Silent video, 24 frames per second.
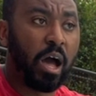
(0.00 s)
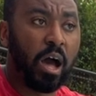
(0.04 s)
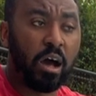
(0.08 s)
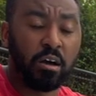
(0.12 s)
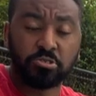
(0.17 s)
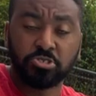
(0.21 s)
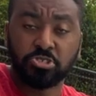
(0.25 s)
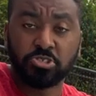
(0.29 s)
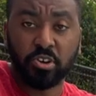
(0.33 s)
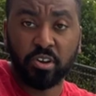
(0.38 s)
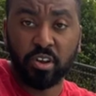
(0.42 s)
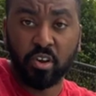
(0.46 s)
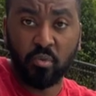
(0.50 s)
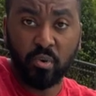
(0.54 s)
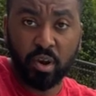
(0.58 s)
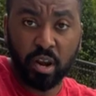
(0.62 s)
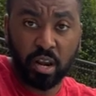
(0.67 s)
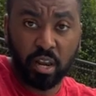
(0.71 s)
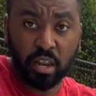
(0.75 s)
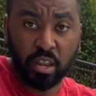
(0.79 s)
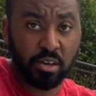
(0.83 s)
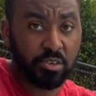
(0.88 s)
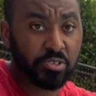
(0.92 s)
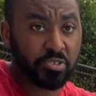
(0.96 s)
I'll show you what it
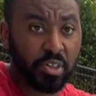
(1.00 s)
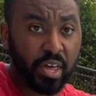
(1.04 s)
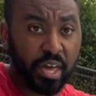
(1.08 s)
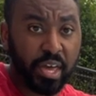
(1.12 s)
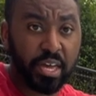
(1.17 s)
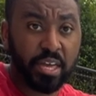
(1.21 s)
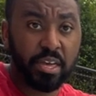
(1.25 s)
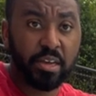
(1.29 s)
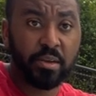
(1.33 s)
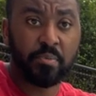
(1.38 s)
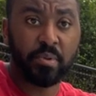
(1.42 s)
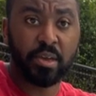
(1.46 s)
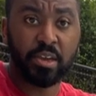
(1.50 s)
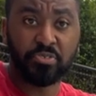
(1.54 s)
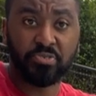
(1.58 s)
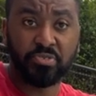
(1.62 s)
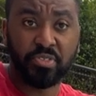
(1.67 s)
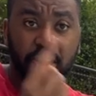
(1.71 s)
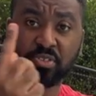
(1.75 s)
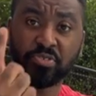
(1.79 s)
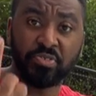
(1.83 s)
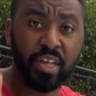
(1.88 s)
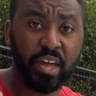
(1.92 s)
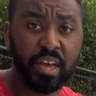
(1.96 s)
looks like. It's,
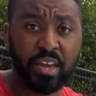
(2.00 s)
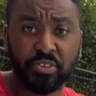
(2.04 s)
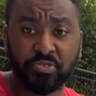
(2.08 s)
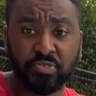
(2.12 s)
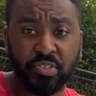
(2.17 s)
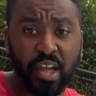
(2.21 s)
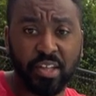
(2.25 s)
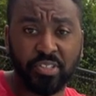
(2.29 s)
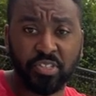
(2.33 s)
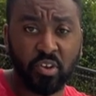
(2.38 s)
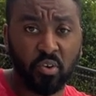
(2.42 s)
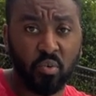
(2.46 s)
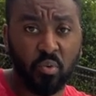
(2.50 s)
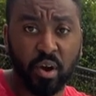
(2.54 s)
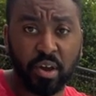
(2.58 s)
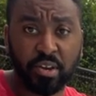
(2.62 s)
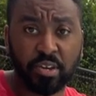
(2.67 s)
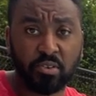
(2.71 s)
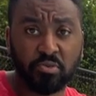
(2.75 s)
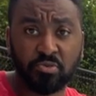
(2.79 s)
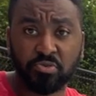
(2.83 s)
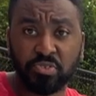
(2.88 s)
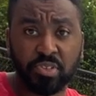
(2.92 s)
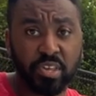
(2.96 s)
it's not it's not the one
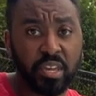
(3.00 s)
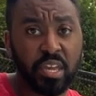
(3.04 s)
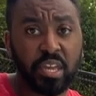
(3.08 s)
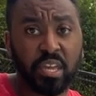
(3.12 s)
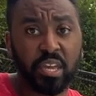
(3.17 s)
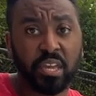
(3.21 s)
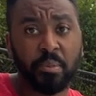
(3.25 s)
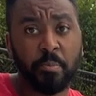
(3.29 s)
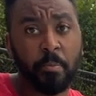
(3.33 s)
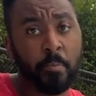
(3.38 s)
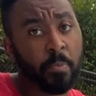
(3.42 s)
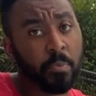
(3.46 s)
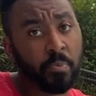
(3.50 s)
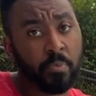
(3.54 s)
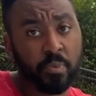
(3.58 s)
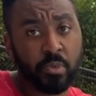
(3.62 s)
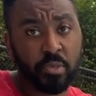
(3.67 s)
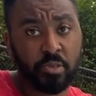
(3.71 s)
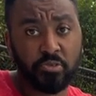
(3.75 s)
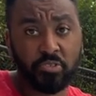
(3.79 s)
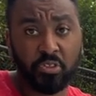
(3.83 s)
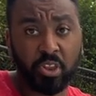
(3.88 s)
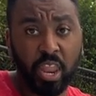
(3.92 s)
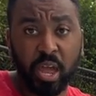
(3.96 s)
you see
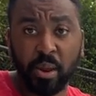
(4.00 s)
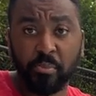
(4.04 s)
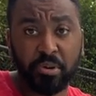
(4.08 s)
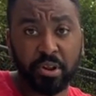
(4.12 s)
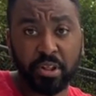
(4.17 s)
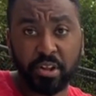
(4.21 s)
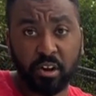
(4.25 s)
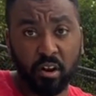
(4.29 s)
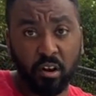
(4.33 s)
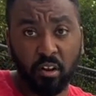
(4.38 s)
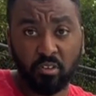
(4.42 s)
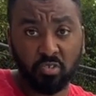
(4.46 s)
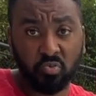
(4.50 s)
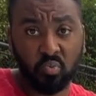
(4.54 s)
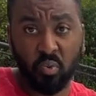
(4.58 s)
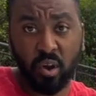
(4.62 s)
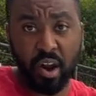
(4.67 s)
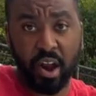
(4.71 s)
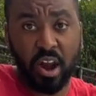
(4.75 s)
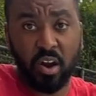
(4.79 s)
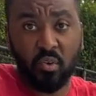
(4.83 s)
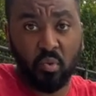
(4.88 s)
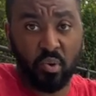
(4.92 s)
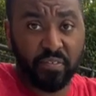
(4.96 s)
celebrity girls
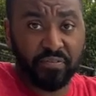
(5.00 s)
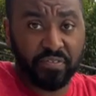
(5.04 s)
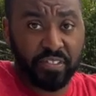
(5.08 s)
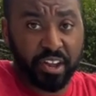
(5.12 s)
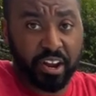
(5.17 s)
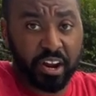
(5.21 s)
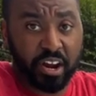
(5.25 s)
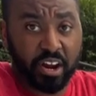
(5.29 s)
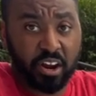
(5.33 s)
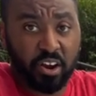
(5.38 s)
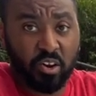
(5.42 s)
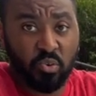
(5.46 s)
wear with their